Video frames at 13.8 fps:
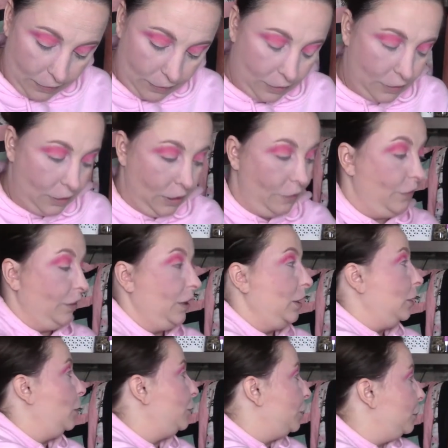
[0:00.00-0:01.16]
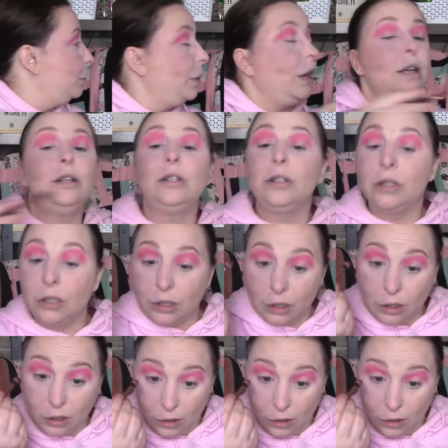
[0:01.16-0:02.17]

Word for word: Just evenly coat the brush.